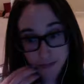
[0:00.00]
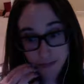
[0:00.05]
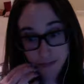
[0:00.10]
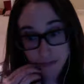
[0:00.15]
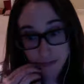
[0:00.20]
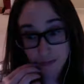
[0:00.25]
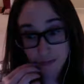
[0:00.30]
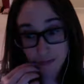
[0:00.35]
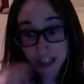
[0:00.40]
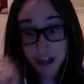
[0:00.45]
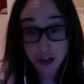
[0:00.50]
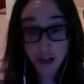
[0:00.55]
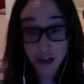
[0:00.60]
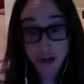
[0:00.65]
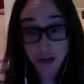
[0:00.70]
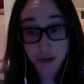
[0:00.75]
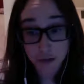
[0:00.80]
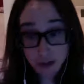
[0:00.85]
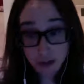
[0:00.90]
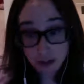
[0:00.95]

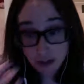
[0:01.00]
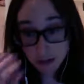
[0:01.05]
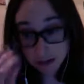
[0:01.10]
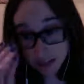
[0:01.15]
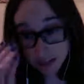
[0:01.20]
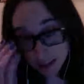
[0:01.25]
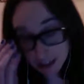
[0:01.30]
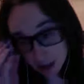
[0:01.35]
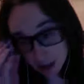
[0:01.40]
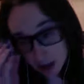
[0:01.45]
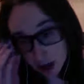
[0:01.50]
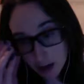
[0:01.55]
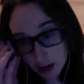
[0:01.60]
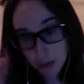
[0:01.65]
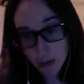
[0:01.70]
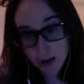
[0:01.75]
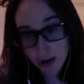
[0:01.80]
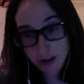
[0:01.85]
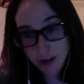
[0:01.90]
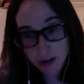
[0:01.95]
issues that come with
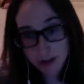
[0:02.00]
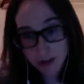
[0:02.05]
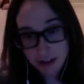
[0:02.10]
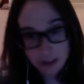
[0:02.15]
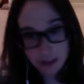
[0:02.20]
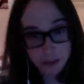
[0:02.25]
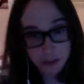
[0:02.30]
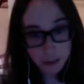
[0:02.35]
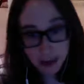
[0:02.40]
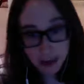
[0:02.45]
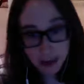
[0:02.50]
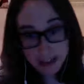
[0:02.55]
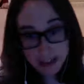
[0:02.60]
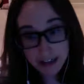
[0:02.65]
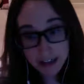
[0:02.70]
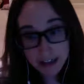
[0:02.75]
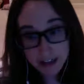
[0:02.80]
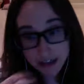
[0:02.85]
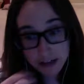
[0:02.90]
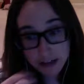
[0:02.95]
this practice